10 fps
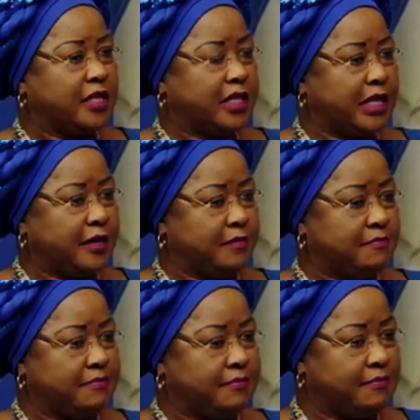
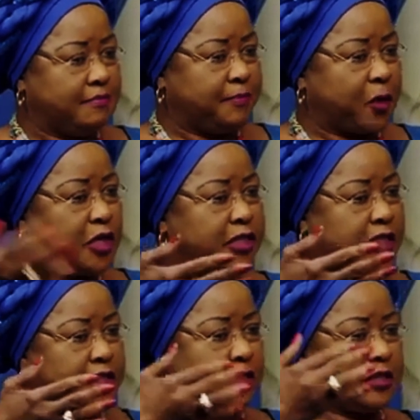The
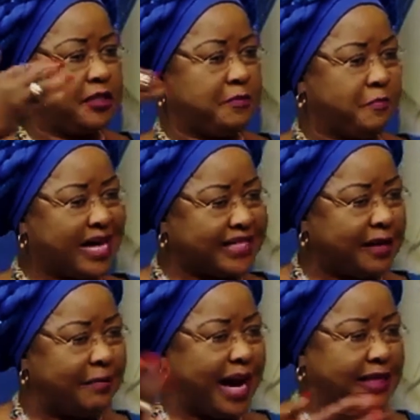process, the
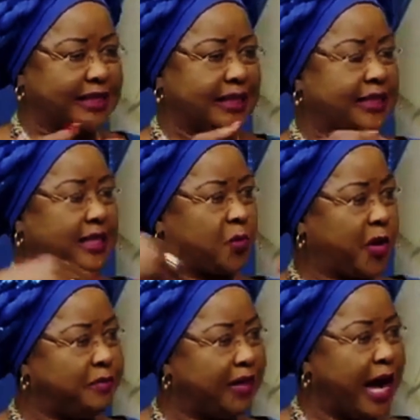masterminding that
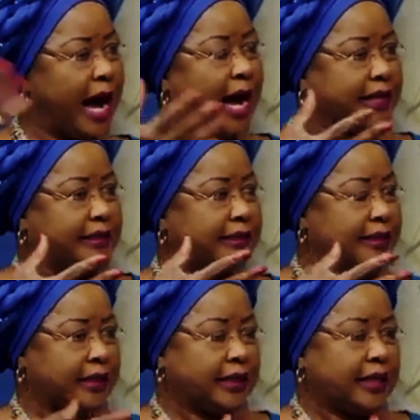went
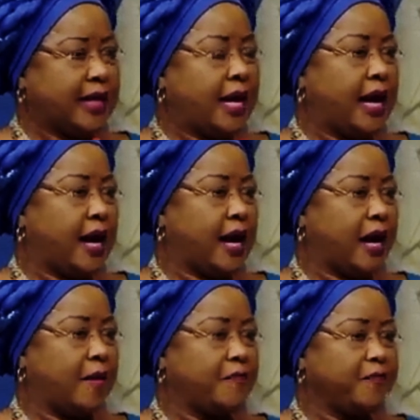behind
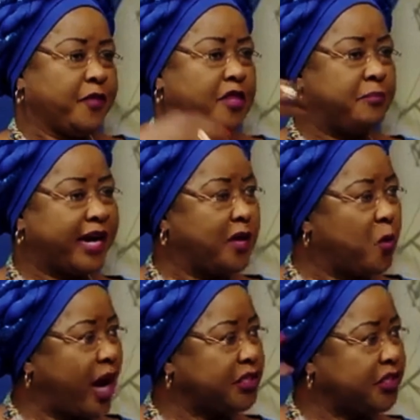the
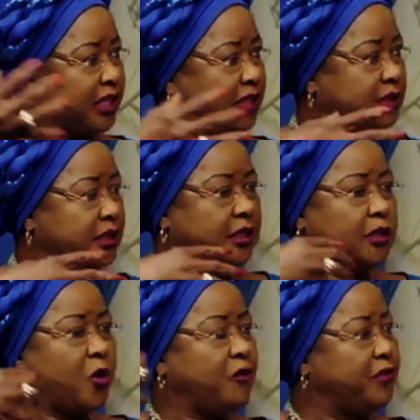brainwashing
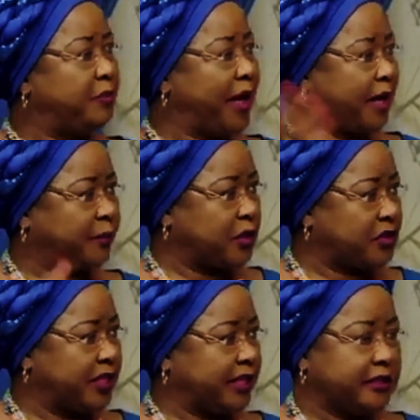of the black
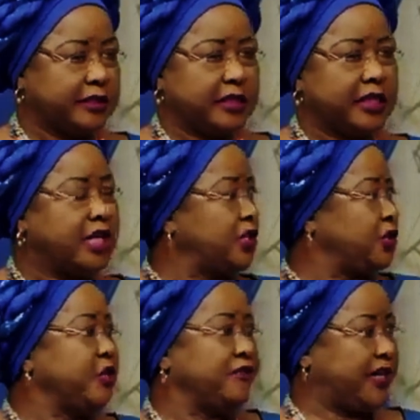person
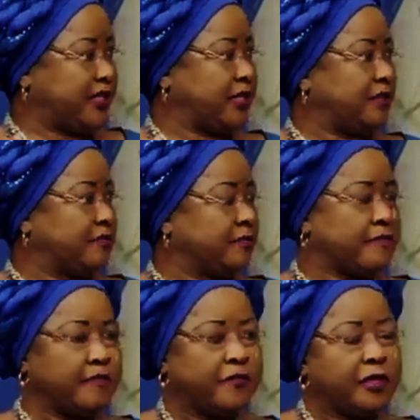is universal.
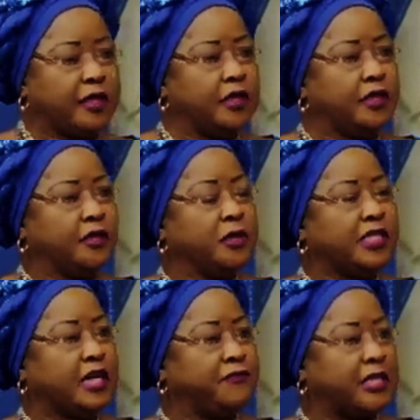You
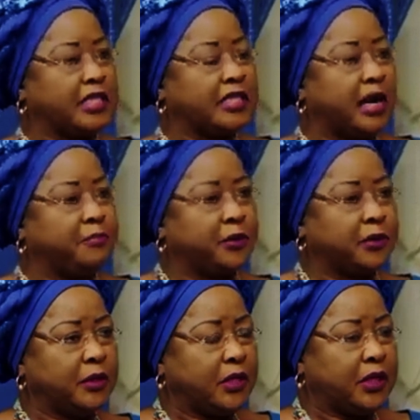take, for
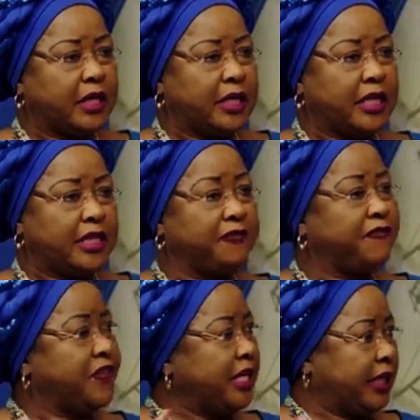example, the
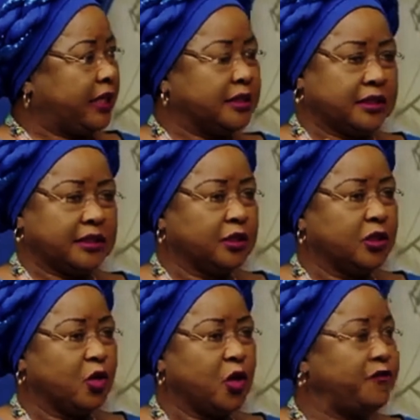fear
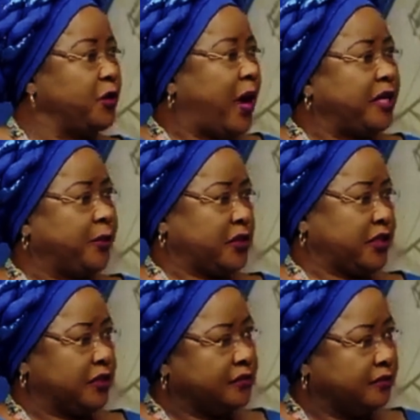of the white
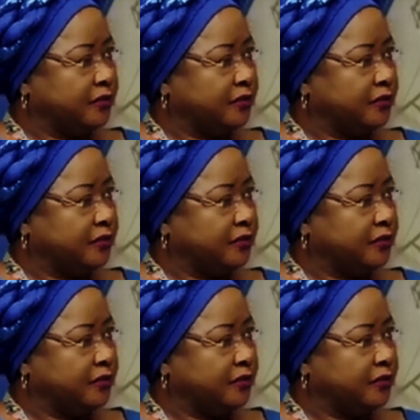person